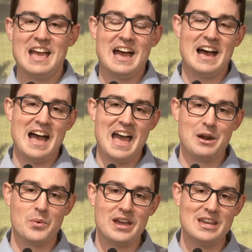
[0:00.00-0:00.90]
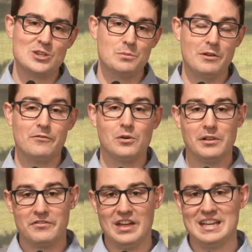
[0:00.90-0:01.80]
and we should be full
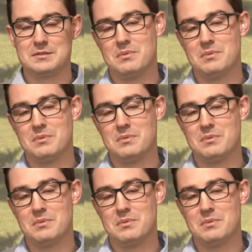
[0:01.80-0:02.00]
of thanks,